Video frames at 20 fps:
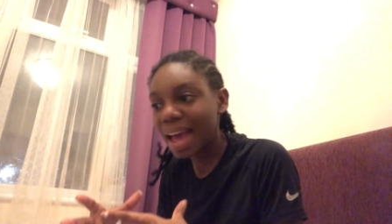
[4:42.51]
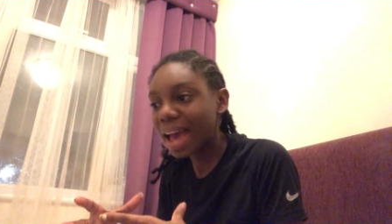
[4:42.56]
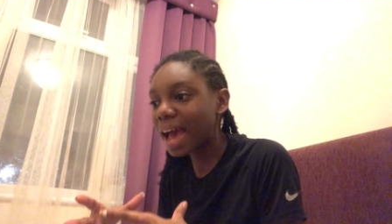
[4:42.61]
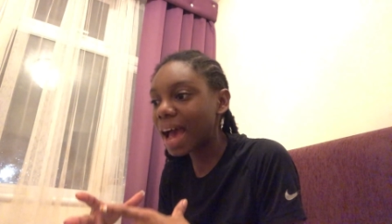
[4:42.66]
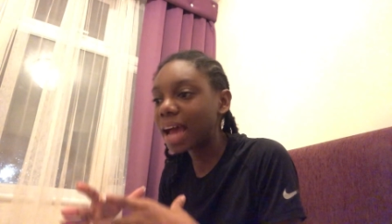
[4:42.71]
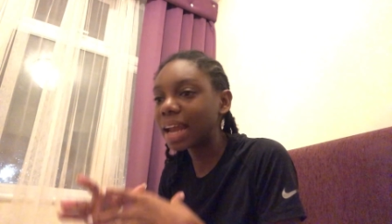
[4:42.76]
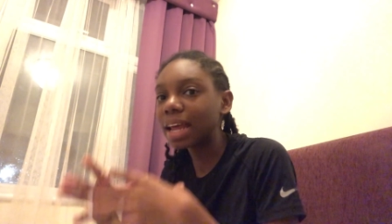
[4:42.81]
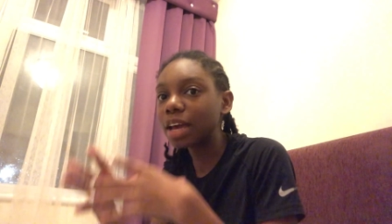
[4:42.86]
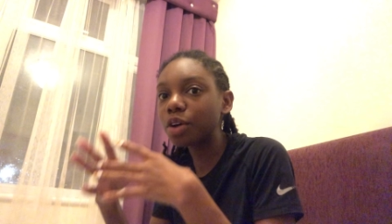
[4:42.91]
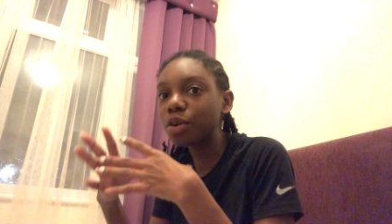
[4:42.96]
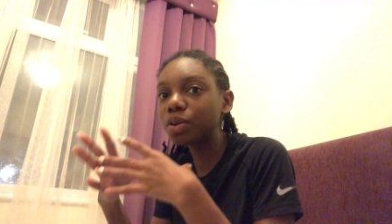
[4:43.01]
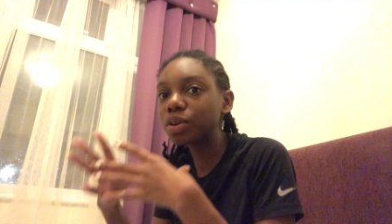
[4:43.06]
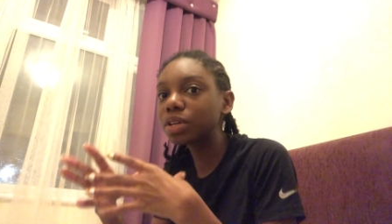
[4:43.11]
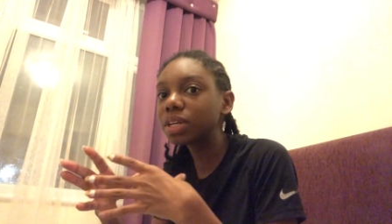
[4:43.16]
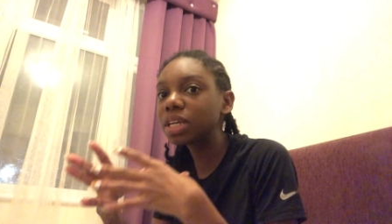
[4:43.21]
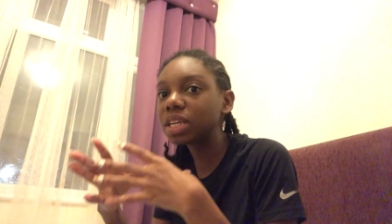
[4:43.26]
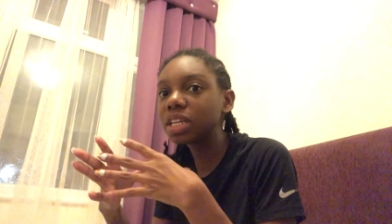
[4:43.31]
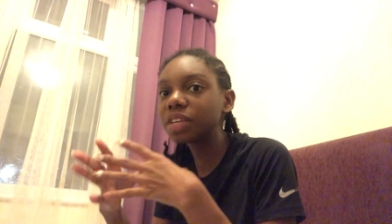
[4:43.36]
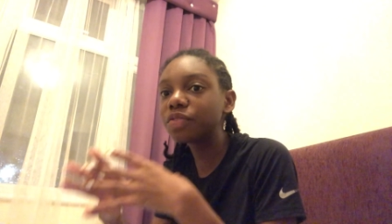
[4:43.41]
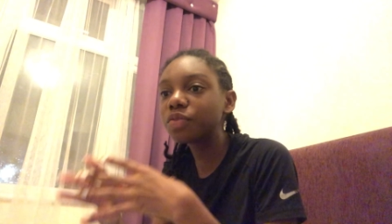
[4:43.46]
And I
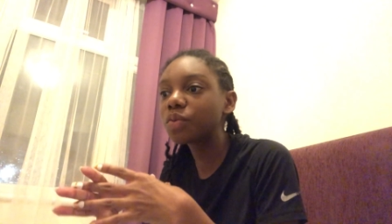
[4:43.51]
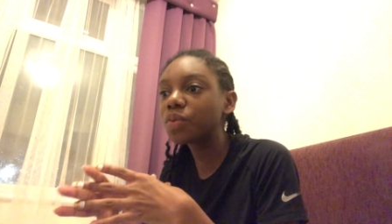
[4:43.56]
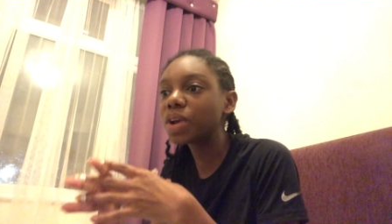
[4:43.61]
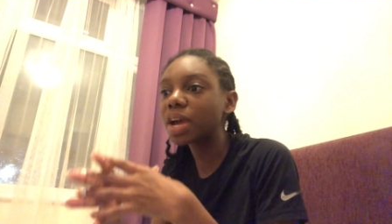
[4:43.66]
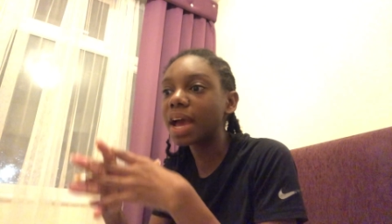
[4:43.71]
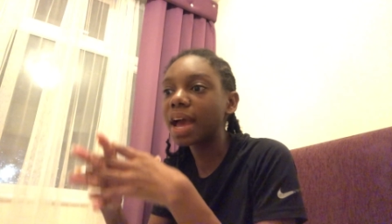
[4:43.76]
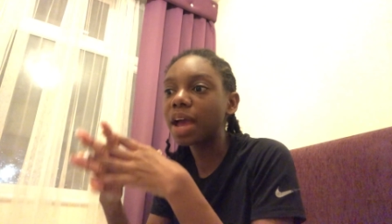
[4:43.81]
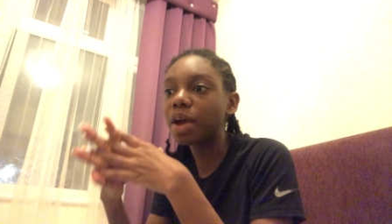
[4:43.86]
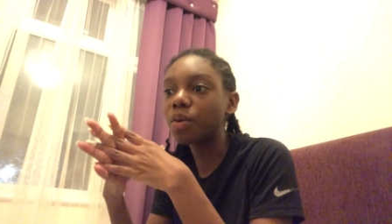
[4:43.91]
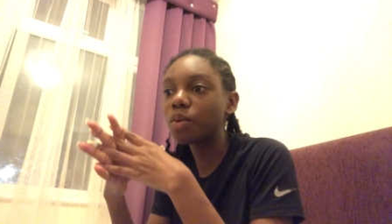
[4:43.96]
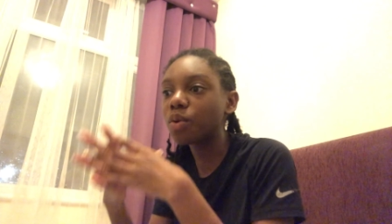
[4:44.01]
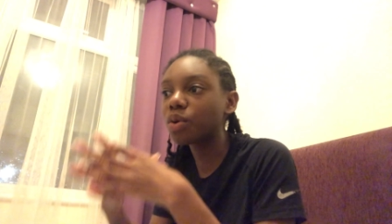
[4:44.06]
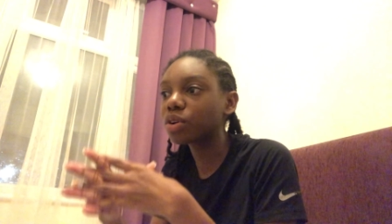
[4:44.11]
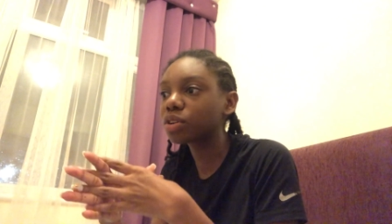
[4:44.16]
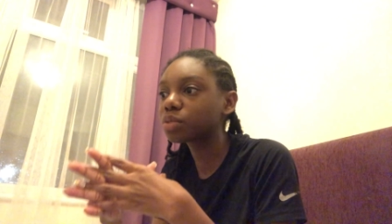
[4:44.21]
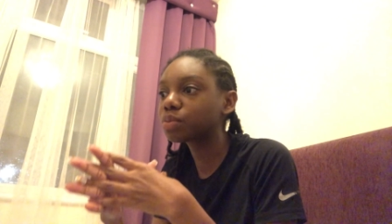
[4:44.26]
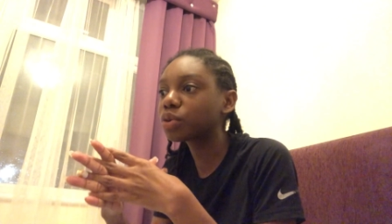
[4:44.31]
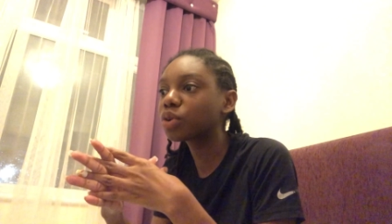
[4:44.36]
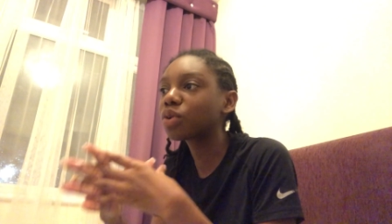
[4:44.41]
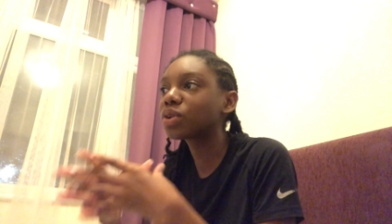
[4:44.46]
couldn't leave where I was
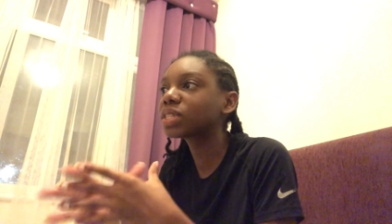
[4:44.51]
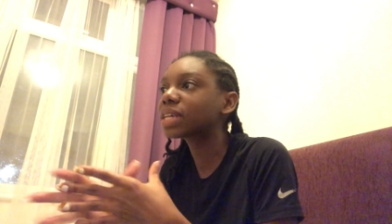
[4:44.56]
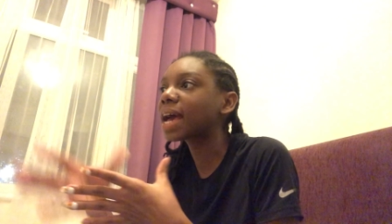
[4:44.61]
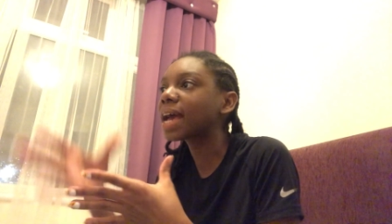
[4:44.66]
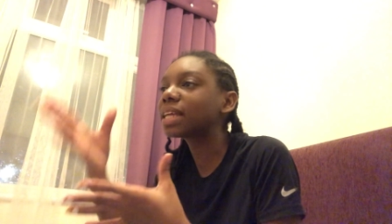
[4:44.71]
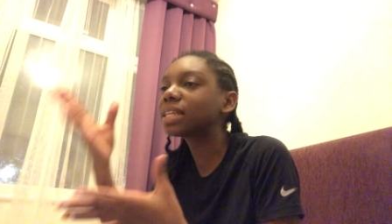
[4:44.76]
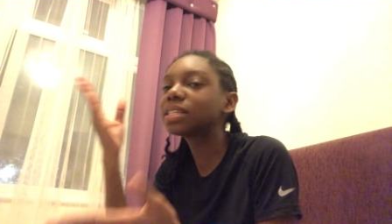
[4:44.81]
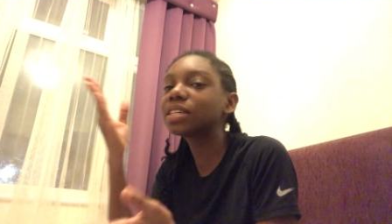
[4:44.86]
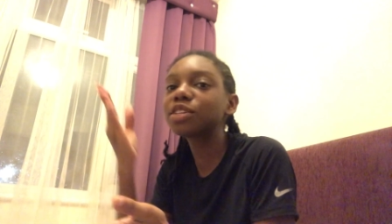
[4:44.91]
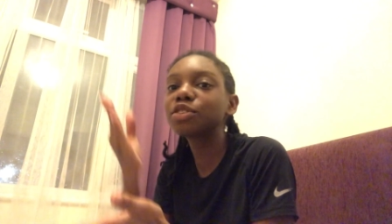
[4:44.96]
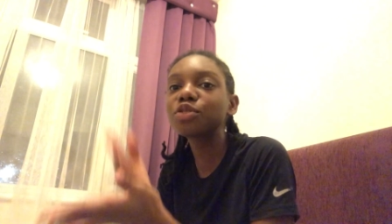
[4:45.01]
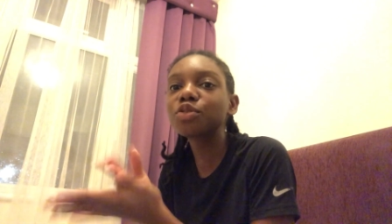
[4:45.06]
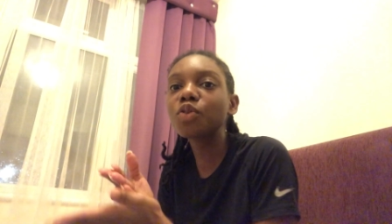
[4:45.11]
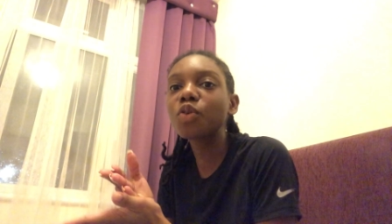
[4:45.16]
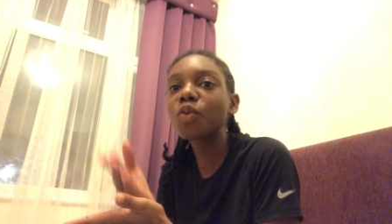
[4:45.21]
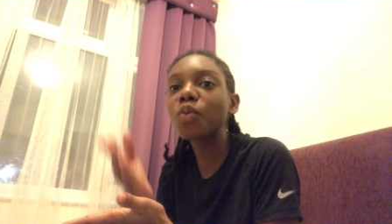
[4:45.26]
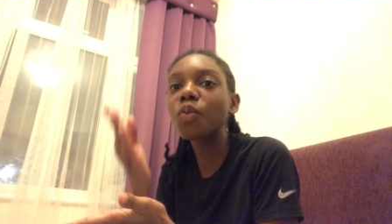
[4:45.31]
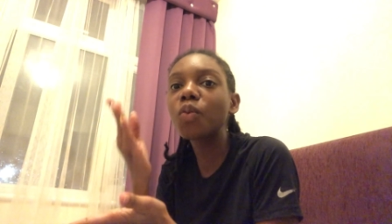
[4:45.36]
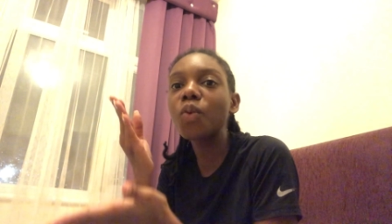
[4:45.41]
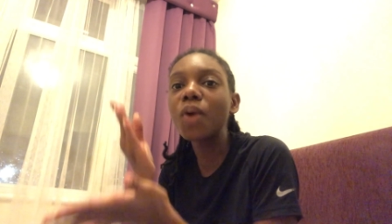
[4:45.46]
because I didn't know
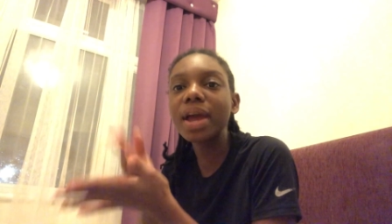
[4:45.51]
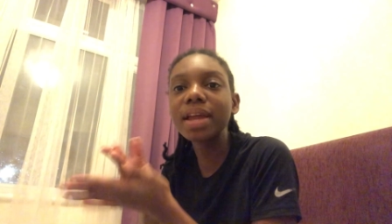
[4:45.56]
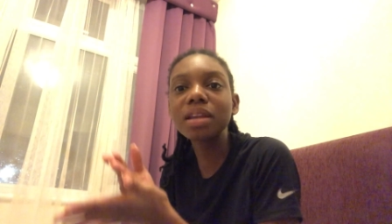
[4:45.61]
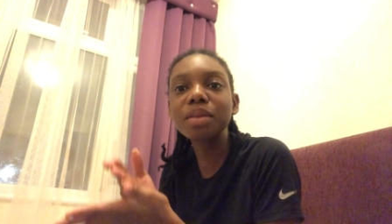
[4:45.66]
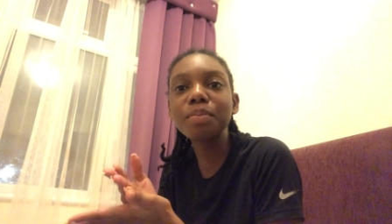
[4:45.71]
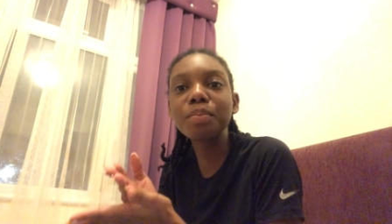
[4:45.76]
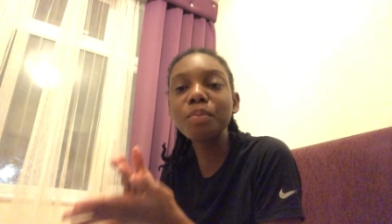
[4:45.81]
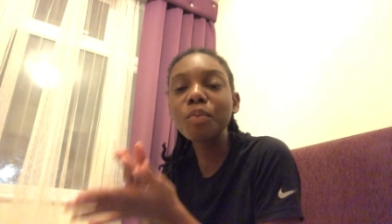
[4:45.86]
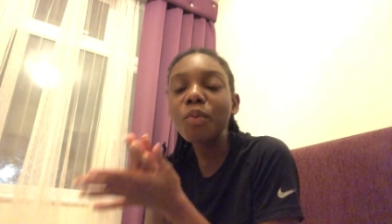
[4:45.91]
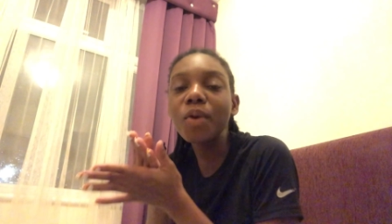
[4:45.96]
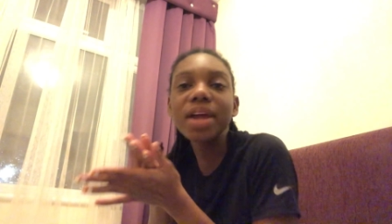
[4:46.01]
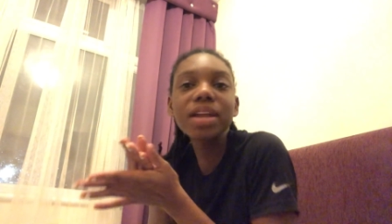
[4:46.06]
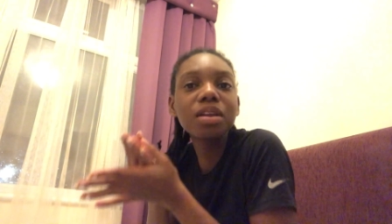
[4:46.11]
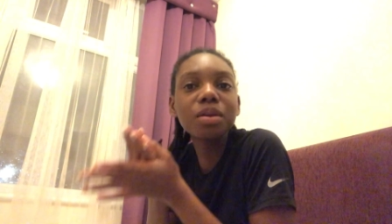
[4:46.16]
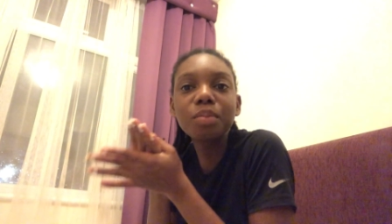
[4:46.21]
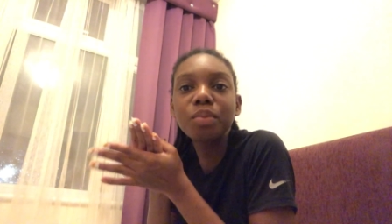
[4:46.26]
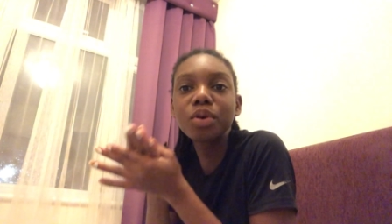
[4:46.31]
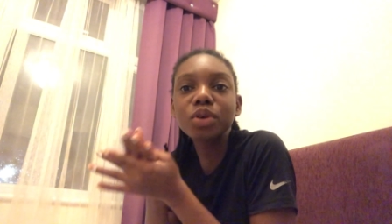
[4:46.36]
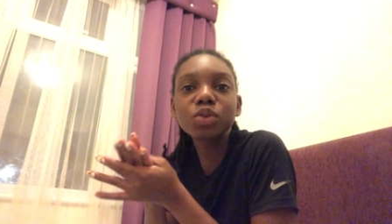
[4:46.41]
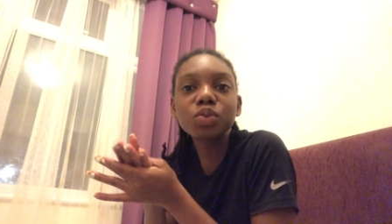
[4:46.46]
when the
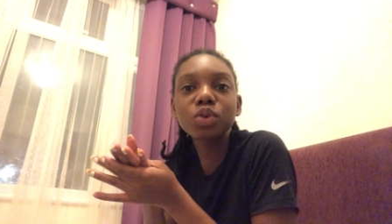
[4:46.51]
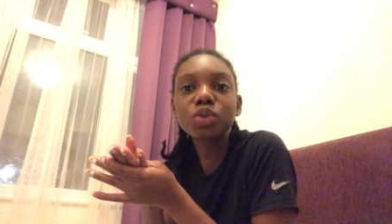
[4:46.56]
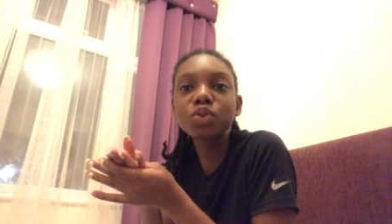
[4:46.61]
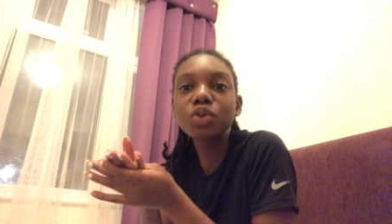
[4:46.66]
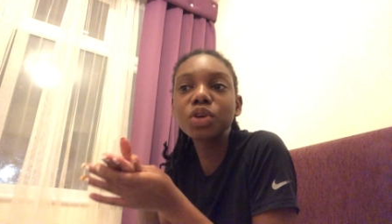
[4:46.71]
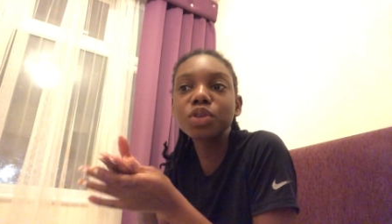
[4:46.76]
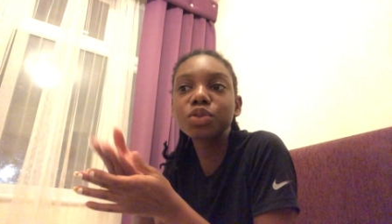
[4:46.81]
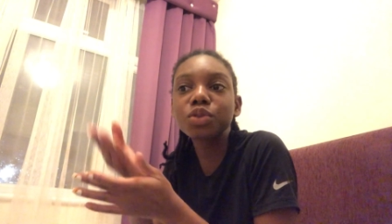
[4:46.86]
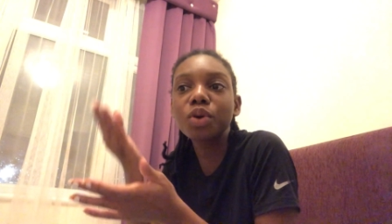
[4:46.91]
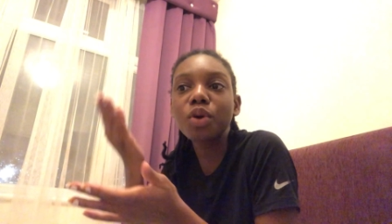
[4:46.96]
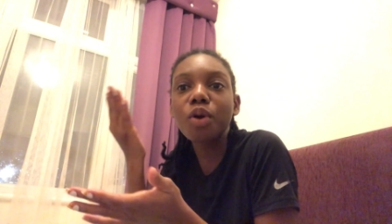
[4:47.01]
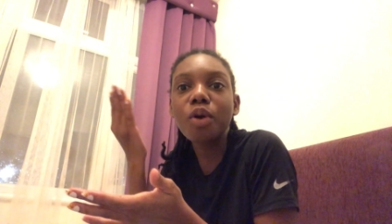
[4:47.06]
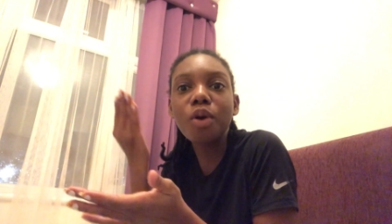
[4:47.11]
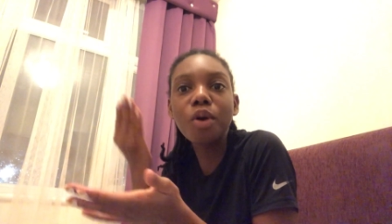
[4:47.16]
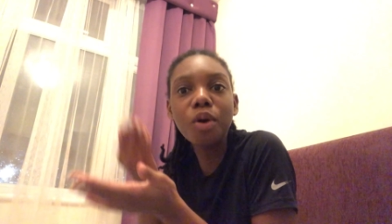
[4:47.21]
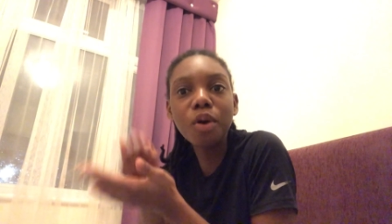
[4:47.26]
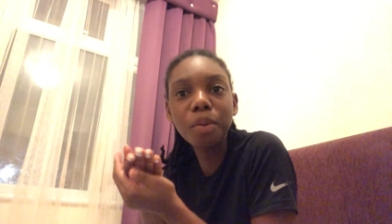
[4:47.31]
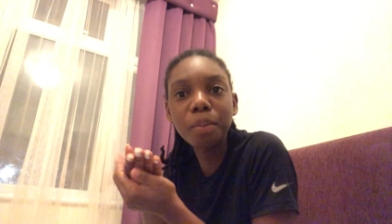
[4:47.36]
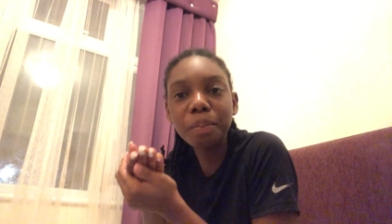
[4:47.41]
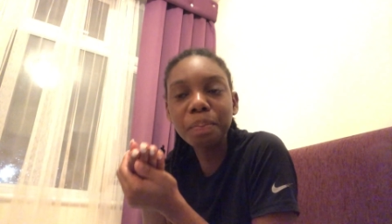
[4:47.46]
bus was going to
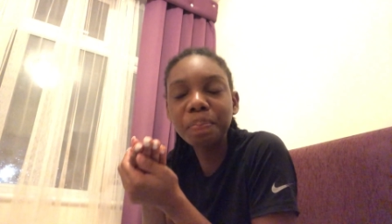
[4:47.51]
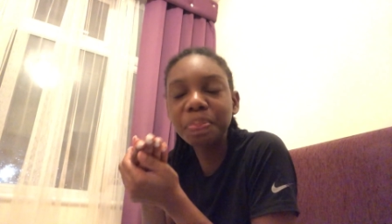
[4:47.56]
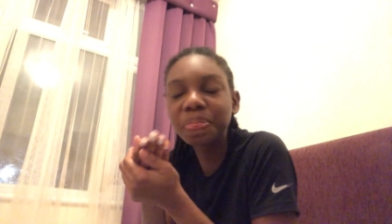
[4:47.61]
come.